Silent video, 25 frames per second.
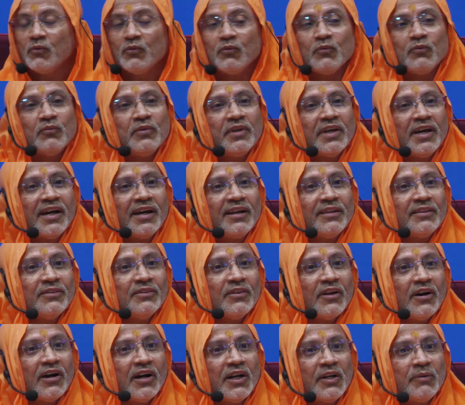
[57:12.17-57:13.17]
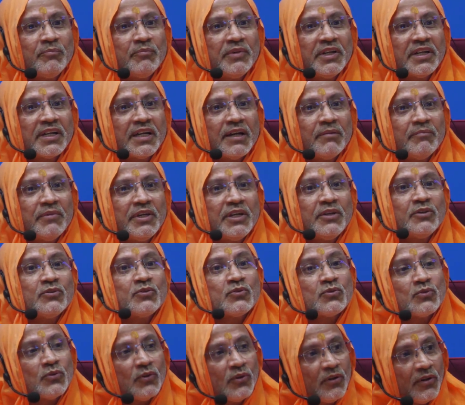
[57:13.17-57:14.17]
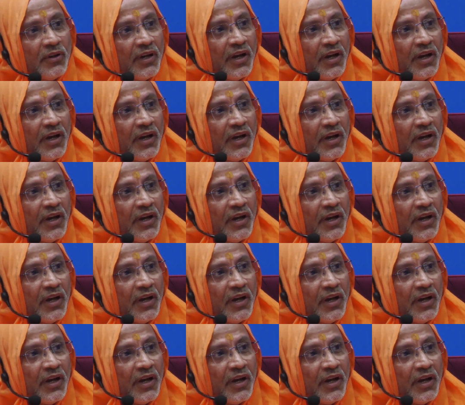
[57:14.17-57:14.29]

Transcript: We are not becoming so